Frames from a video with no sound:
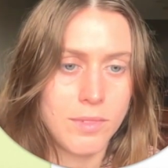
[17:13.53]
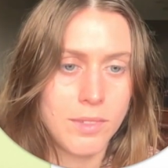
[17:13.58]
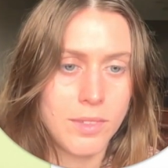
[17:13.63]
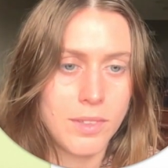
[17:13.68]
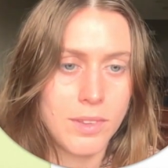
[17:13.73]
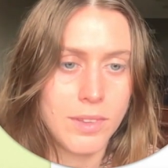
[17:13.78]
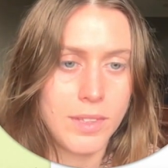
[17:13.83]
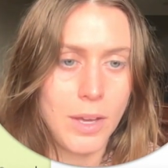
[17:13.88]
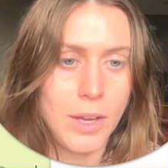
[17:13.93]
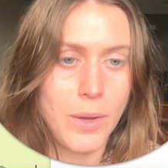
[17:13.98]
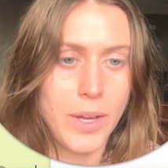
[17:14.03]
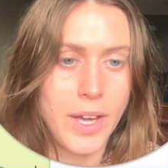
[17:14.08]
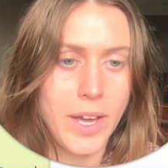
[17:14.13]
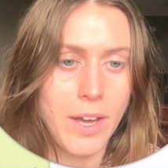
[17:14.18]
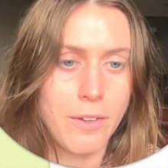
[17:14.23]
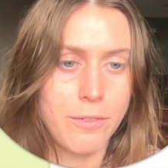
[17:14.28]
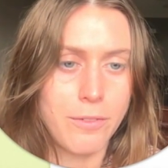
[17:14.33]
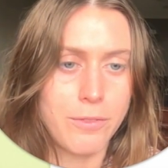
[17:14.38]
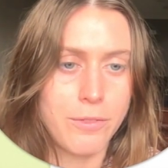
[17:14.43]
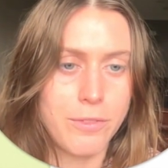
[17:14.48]
Now I
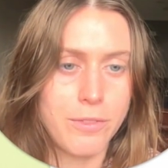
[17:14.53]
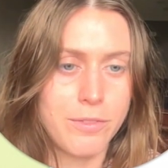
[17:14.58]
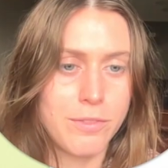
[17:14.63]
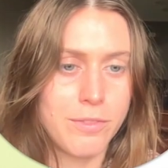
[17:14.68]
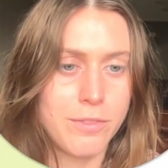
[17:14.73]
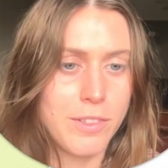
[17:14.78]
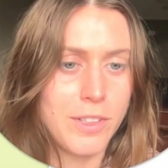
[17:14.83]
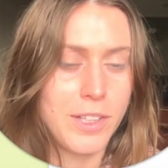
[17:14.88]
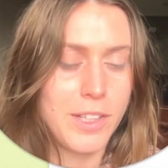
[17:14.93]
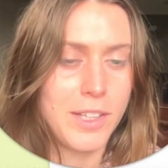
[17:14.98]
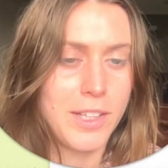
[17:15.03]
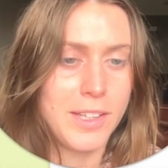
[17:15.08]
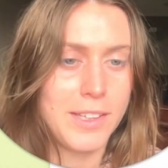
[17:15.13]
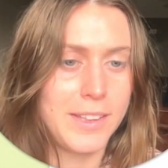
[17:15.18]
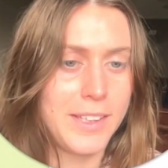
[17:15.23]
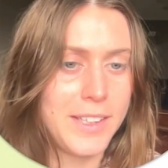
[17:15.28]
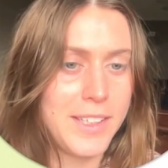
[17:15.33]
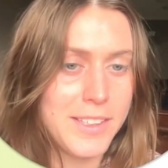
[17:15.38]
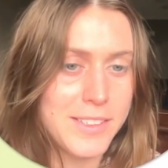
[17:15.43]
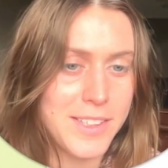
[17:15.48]
have
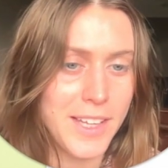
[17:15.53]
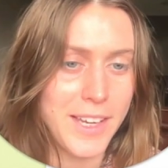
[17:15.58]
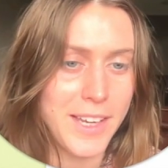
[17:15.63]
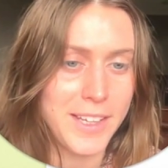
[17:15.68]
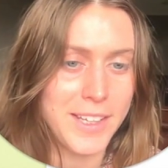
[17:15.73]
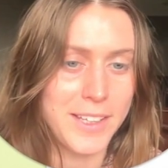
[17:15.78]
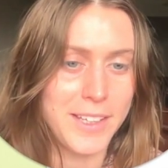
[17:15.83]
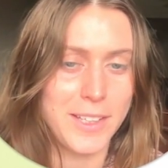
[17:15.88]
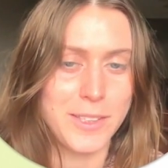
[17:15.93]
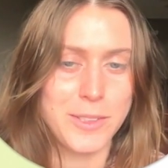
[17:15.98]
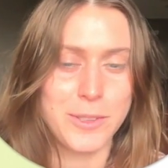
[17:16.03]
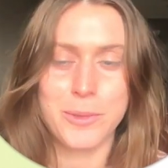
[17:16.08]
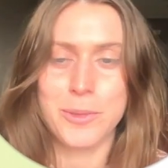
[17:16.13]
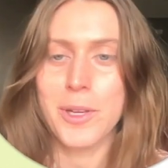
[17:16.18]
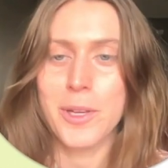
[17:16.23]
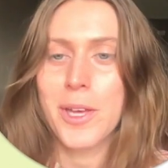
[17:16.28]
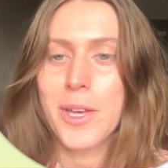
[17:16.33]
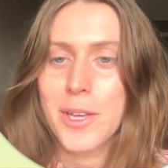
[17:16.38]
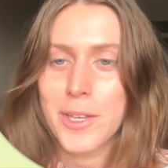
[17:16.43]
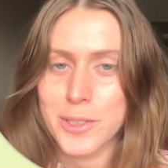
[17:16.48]
links that I can get to.
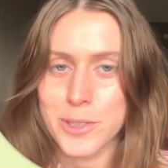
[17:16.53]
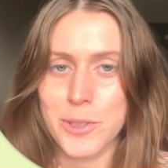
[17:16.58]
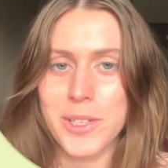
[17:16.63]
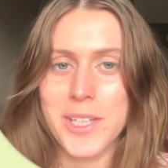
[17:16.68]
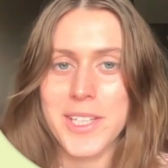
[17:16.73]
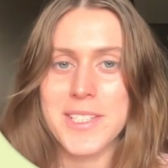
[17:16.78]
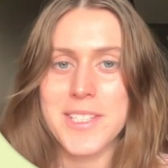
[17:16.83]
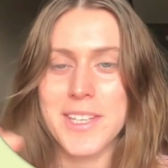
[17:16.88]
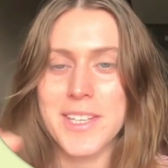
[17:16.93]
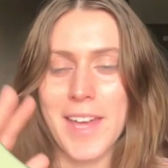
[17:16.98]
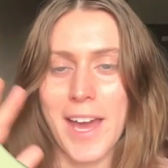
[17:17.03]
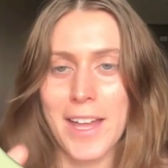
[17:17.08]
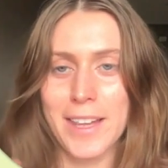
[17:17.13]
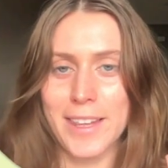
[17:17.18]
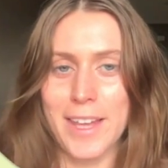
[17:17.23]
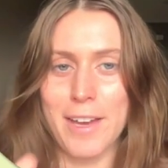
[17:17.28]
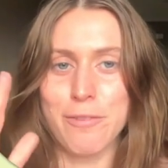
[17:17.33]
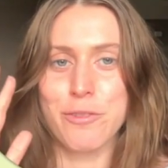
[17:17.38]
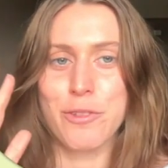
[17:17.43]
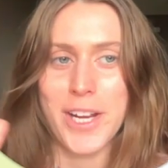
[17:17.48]
So you can see that
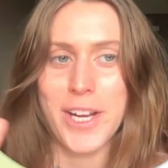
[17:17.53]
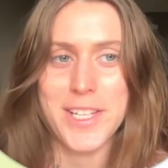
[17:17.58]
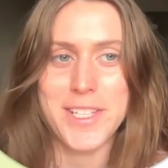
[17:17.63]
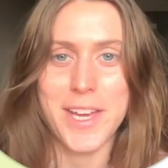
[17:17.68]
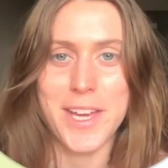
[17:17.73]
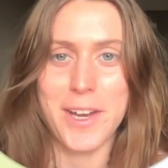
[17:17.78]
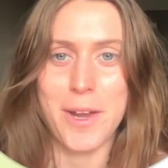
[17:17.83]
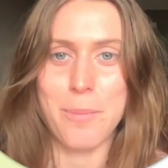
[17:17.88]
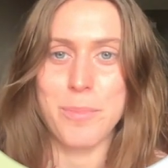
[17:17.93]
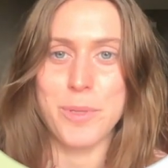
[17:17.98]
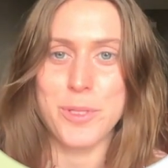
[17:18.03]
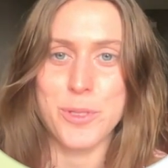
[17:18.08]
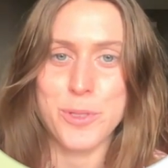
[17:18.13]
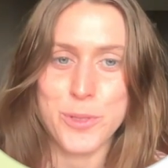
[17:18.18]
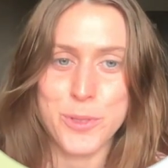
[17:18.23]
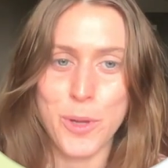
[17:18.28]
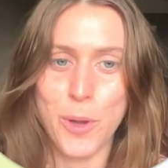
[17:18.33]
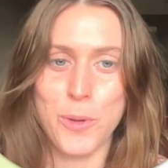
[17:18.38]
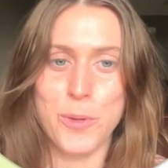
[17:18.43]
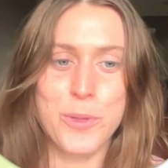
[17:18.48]
left-right setup is
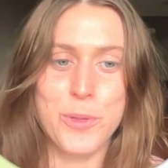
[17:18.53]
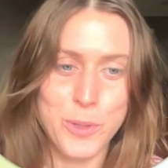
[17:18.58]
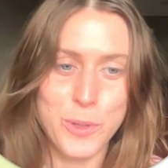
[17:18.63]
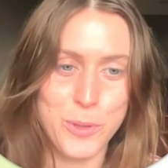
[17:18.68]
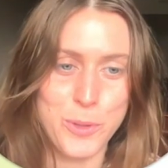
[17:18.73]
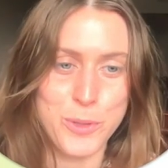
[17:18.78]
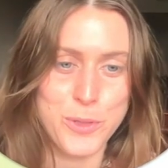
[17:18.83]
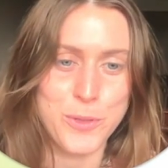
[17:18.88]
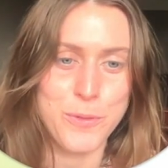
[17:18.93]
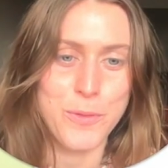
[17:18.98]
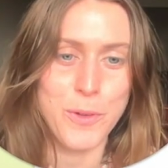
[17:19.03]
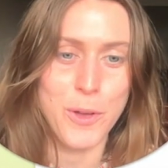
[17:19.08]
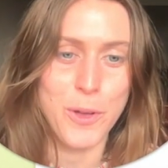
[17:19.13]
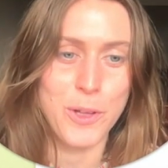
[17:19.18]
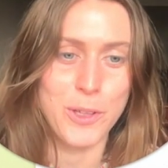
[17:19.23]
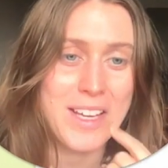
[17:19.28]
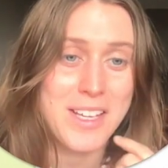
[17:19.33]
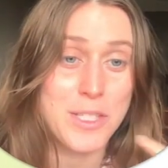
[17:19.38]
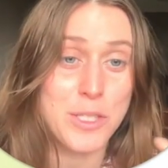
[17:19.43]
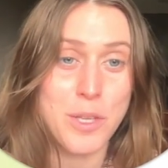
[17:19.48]
so
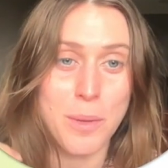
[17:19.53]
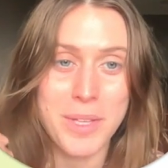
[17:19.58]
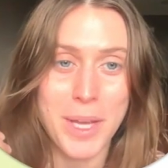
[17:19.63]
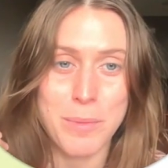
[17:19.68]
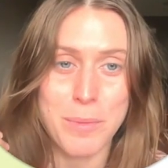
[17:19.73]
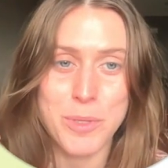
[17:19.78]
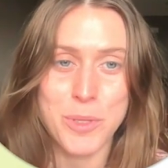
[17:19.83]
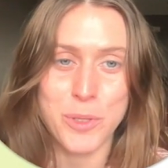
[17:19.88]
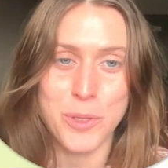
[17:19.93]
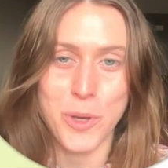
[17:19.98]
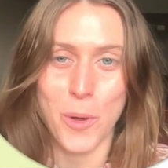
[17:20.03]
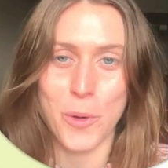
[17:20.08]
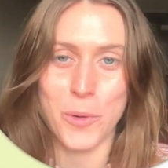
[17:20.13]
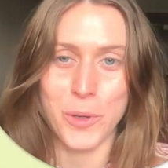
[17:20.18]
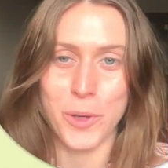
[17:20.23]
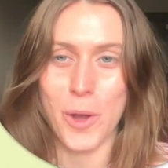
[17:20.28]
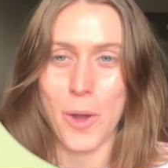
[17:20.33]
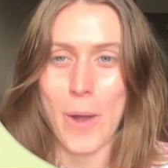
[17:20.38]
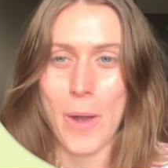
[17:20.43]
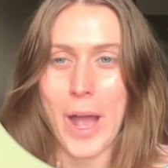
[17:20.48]
useful because sometimes you
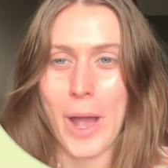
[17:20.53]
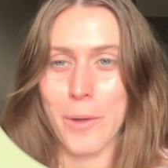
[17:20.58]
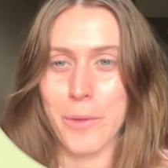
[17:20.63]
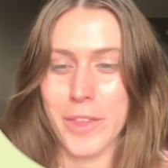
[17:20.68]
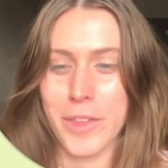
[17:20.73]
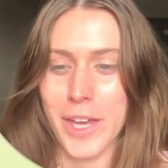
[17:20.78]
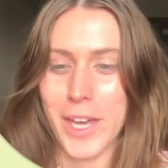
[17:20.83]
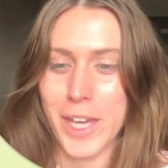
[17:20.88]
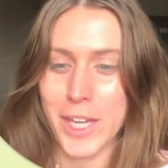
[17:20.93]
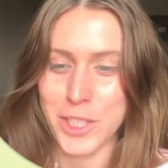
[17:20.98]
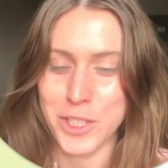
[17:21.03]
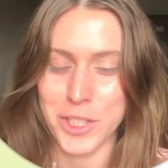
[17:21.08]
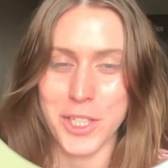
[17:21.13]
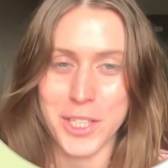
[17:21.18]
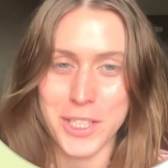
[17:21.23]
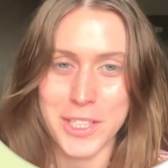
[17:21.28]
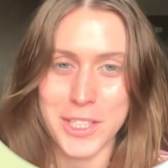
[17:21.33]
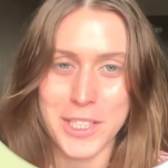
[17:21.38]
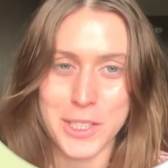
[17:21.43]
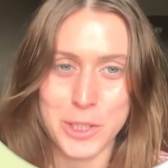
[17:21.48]
don't know how the
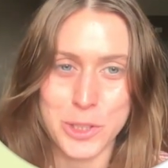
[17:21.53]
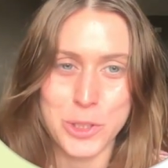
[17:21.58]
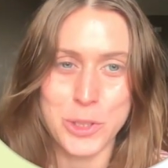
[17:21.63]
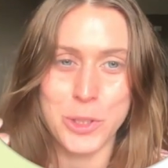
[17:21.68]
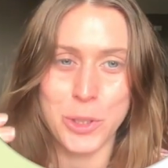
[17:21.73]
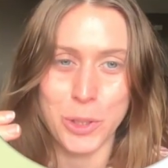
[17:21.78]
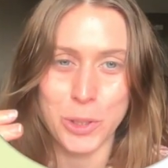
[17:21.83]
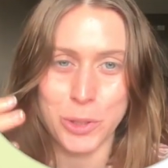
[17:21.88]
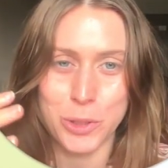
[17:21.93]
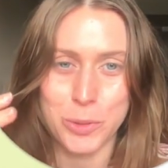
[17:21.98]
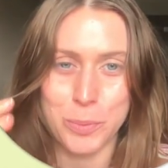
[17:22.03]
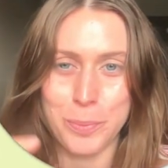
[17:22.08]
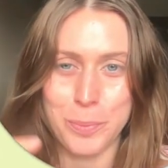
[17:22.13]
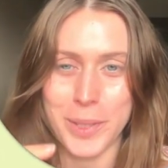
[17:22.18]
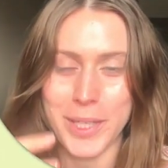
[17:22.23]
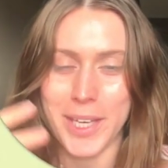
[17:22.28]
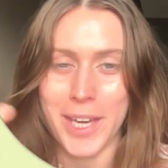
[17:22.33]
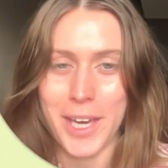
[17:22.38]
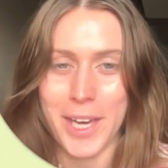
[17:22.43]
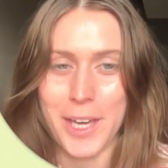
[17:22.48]
agent should
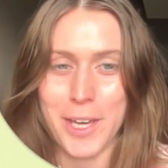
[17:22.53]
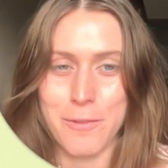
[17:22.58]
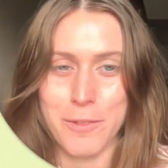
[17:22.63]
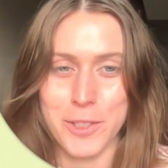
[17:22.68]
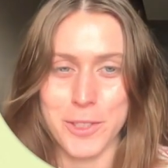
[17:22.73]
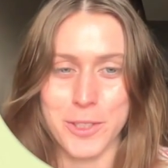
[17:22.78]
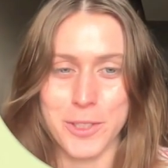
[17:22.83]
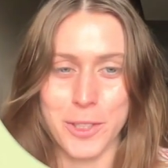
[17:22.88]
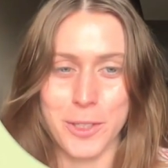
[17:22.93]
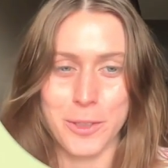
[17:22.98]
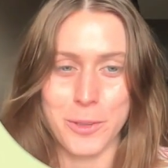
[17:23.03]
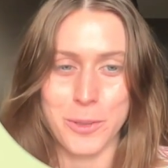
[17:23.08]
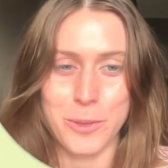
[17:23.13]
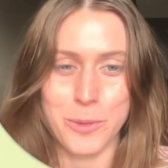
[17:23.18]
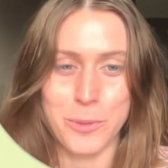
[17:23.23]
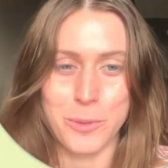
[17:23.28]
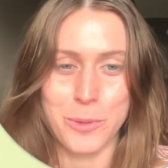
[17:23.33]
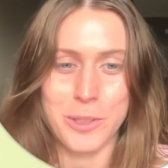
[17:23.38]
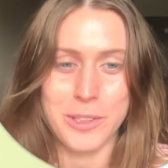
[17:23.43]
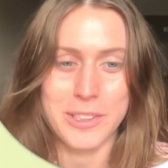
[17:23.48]
behave until
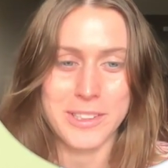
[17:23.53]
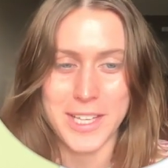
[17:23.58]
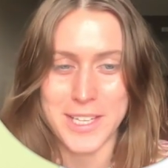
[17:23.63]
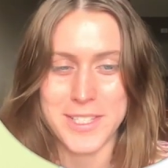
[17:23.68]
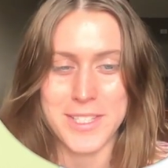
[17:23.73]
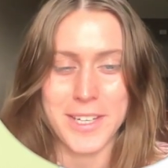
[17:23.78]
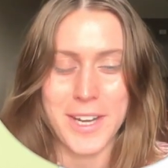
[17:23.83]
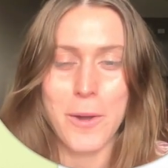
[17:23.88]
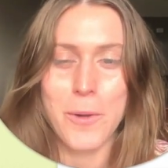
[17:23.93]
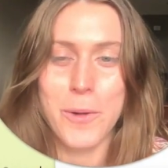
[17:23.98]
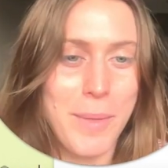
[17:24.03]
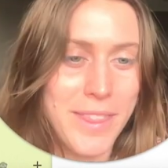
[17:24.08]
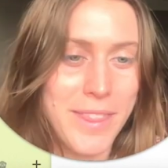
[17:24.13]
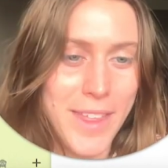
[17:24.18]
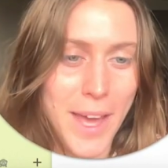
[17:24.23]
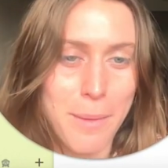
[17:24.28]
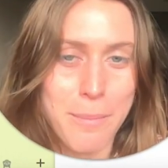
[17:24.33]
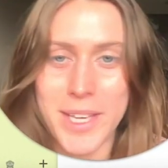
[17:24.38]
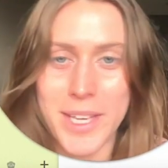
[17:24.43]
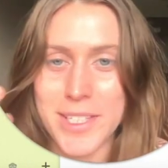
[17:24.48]
you test it out. And
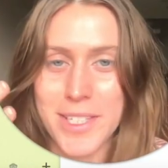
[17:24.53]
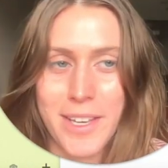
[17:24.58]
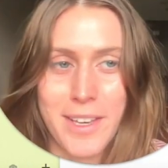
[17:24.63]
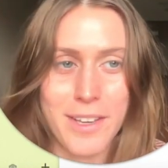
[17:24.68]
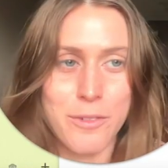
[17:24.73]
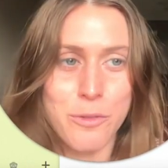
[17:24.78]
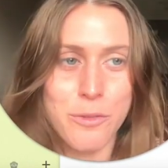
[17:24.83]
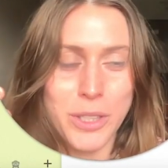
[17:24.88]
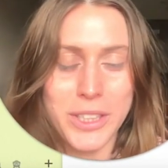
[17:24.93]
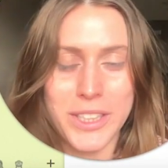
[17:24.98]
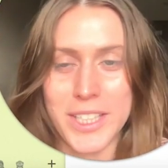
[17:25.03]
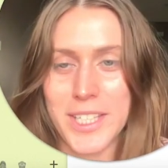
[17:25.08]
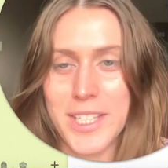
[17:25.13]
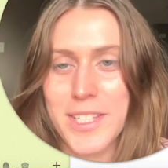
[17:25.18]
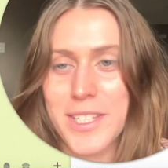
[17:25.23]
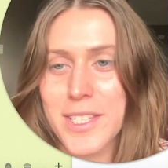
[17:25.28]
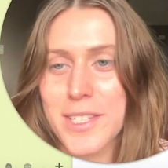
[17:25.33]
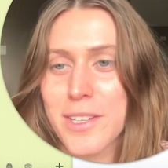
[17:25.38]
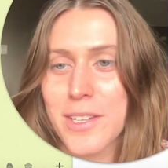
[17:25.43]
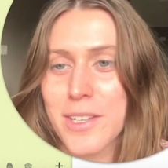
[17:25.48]
that makes it really
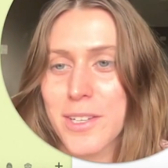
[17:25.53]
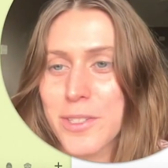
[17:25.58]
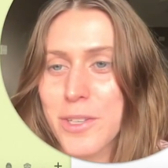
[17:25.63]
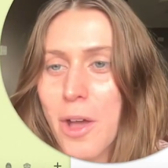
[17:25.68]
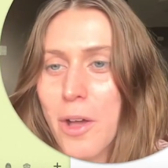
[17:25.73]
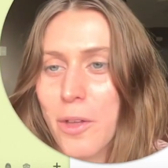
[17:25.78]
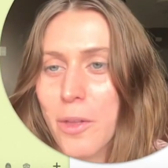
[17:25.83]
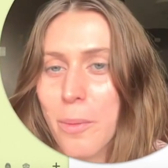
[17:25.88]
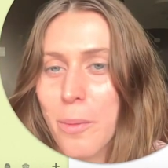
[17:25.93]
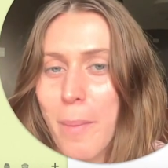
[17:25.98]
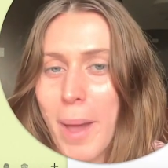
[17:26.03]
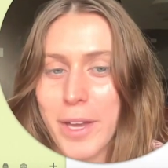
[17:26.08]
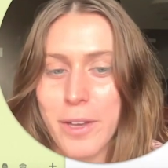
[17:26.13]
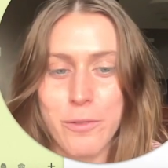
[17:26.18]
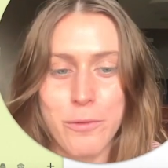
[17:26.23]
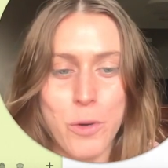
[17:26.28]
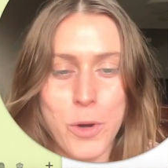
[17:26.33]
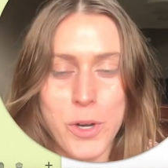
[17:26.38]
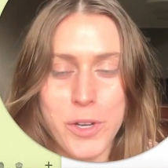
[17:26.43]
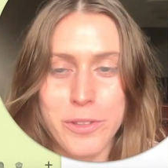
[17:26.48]
easy to toggle back
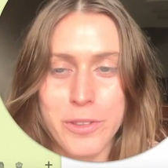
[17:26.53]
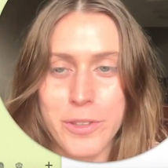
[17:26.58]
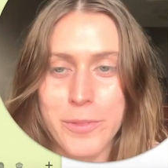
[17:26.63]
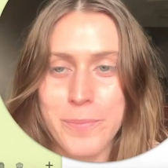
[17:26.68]
and forth.